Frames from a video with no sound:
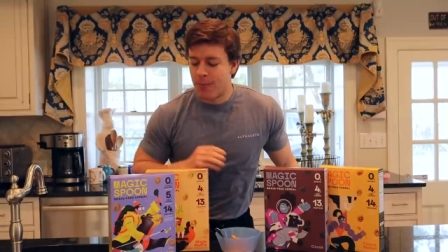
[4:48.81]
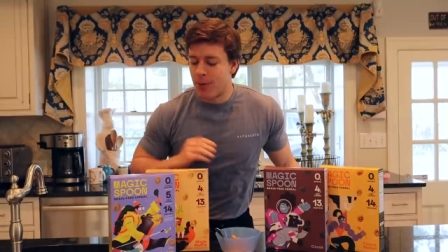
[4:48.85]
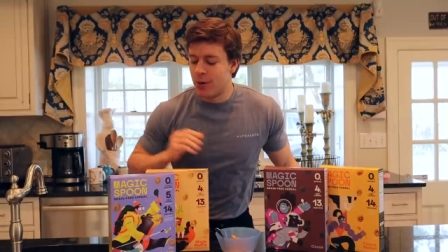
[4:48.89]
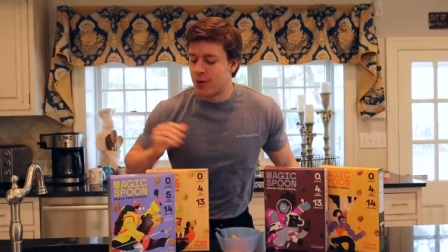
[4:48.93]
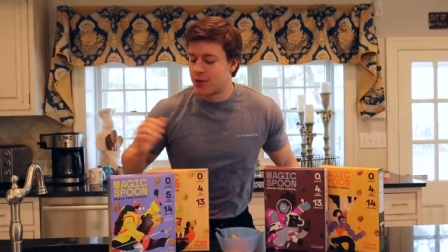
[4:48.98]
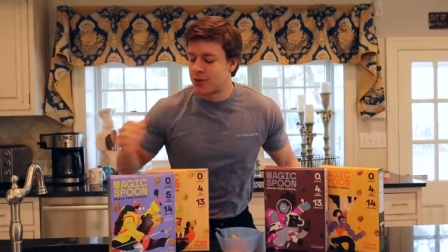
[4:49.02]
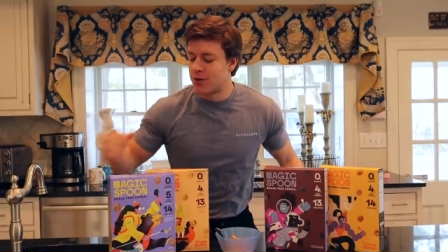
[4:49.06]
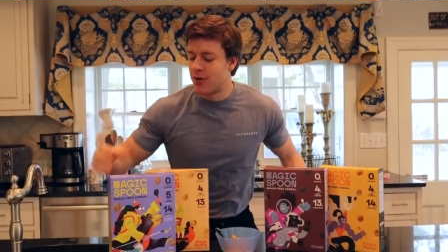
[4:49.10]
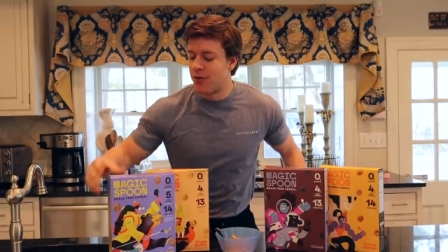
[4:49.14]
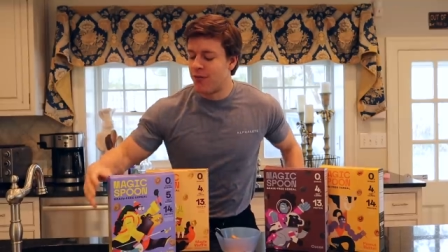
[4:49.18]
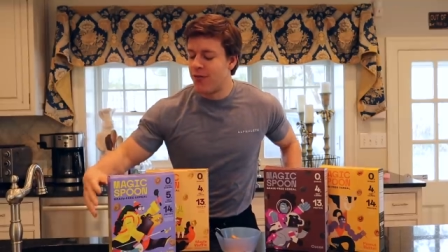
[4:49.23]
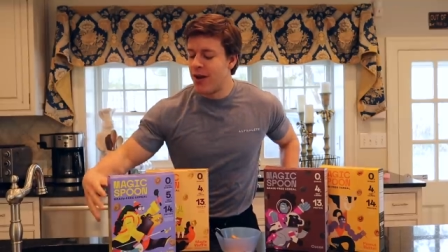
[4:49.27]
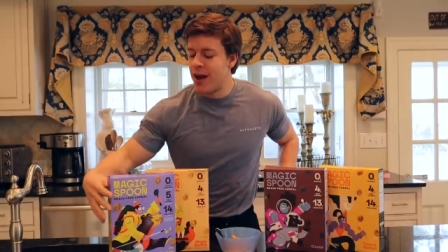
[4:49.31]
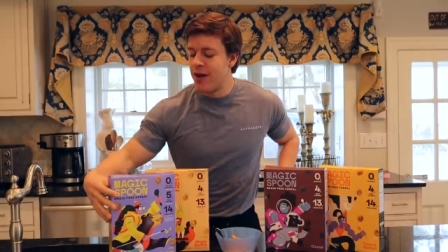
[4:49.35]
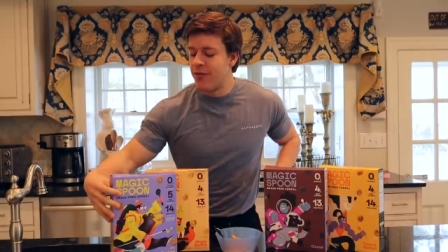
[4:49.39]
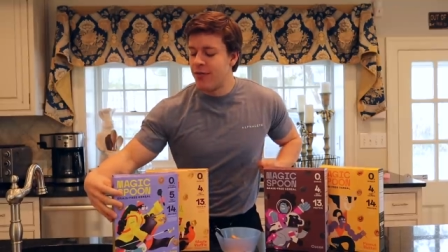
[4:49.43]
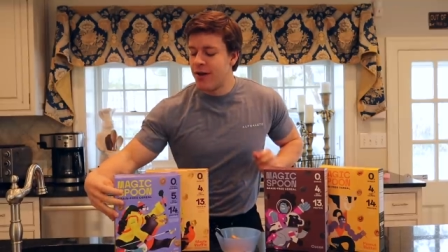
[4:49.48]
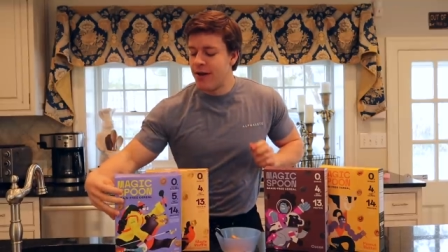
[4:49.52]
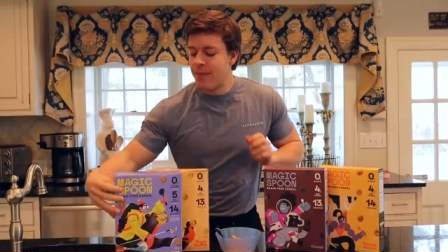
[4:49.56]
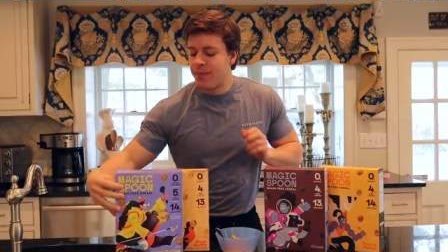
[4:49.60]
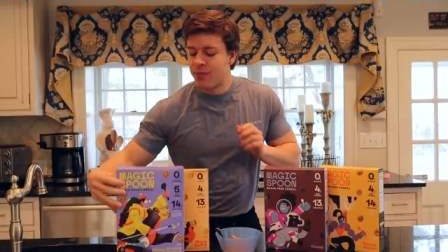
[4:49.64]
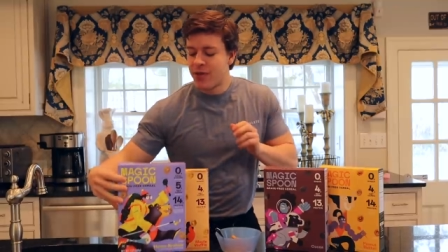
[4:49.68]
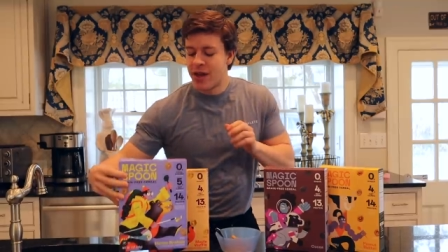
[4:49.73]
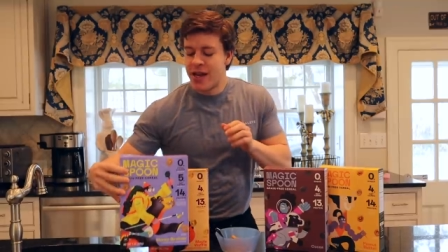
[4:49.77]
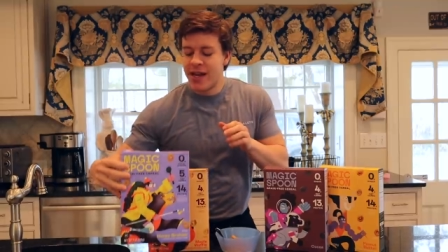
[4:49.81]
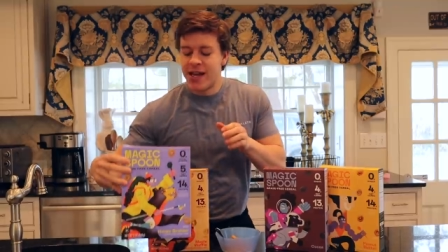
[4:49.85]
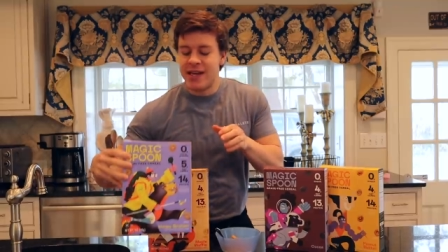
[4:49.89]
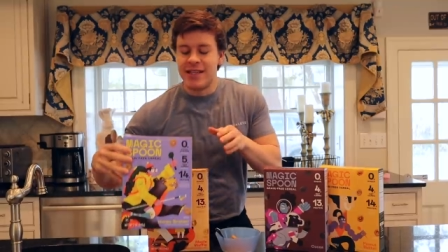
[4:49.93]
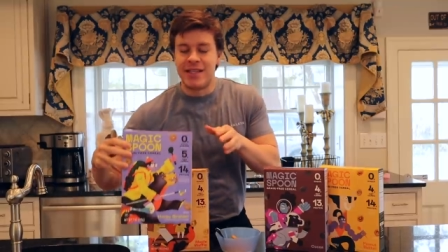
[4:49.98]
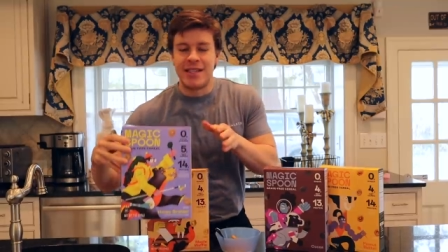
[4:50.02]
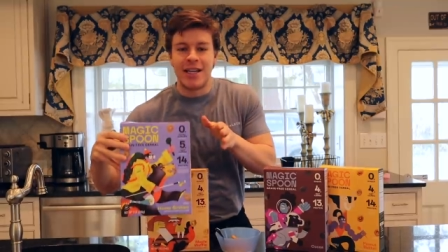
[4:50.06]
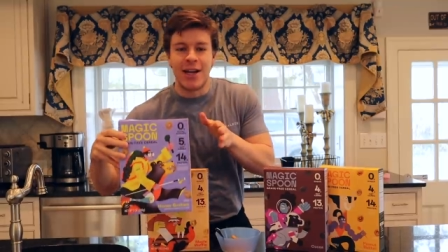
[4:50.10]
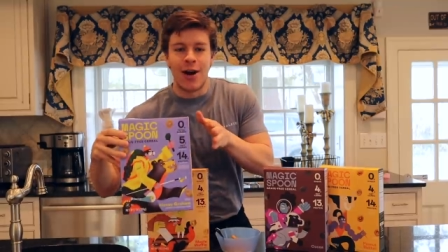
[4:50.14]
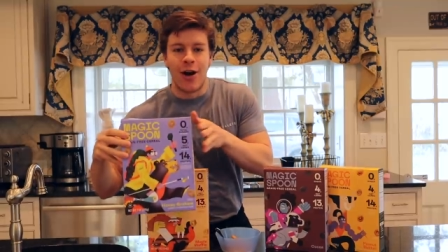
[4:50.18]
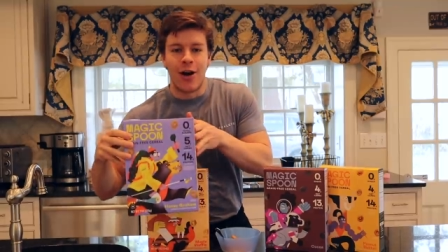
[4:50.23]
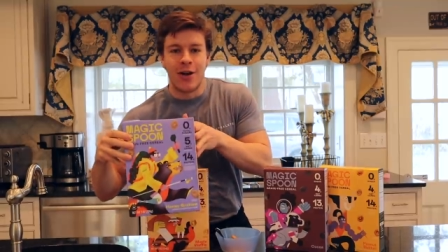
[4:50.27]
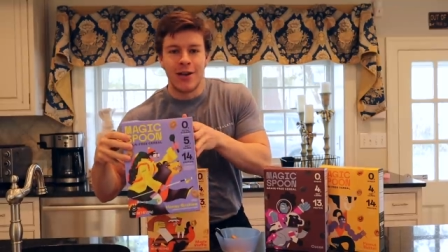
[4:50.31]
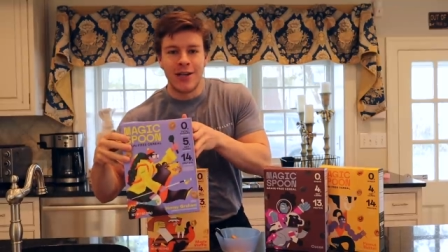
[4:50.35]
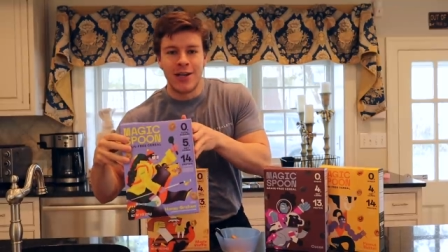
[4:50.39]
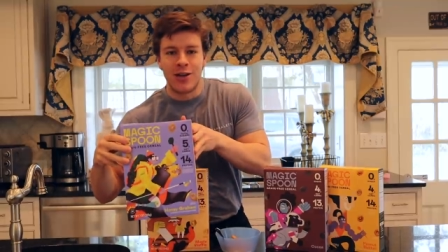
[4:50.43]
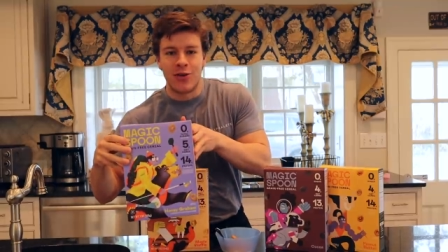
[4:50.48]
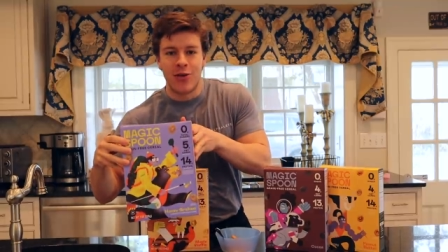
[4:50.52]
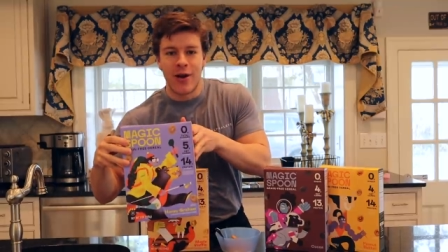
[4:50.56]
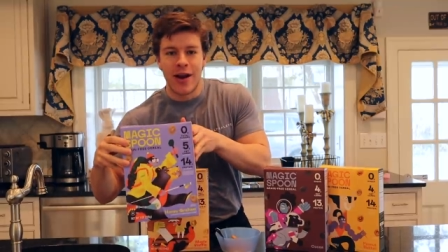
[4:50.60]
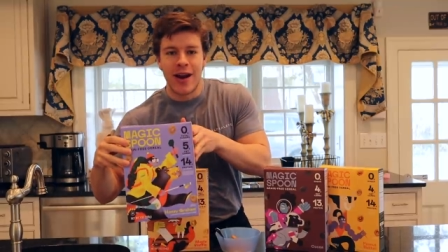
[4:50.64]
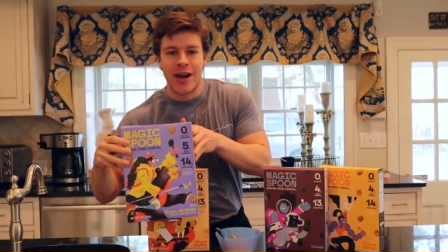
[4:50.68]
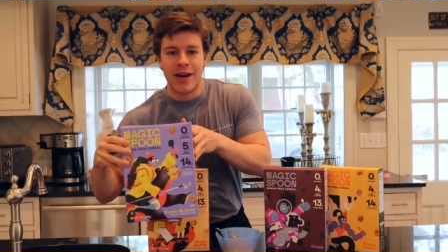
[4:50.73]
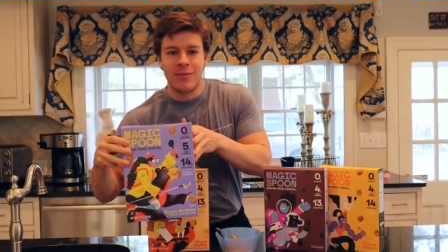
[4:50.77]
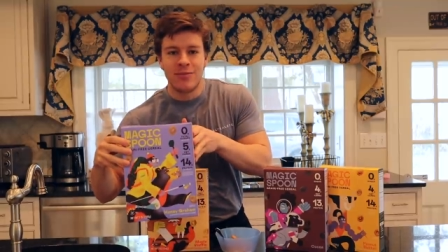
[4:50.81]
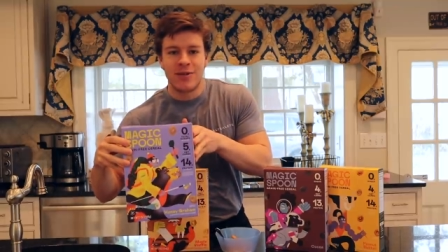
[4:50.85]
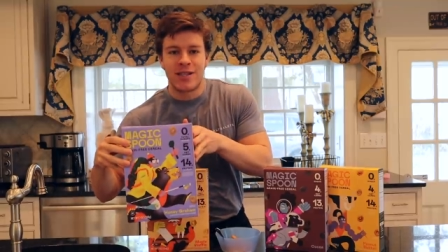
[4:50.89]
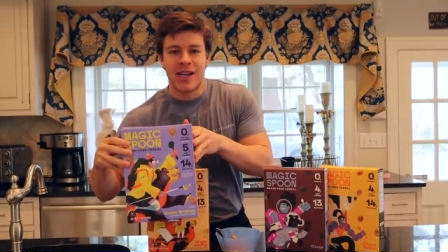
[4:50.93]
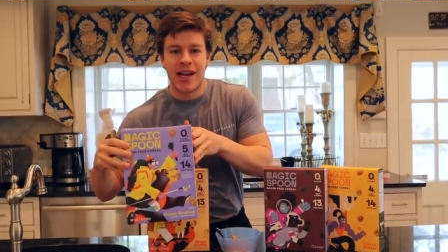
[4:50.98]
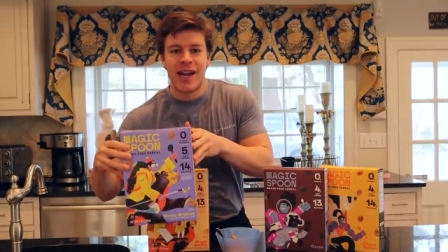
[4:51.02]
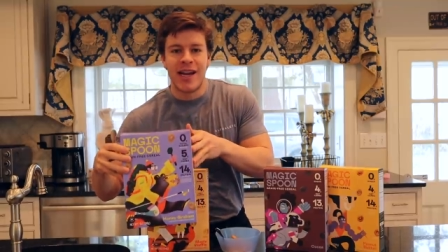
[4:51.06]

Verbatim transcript: personal favorite is the Honey Grams.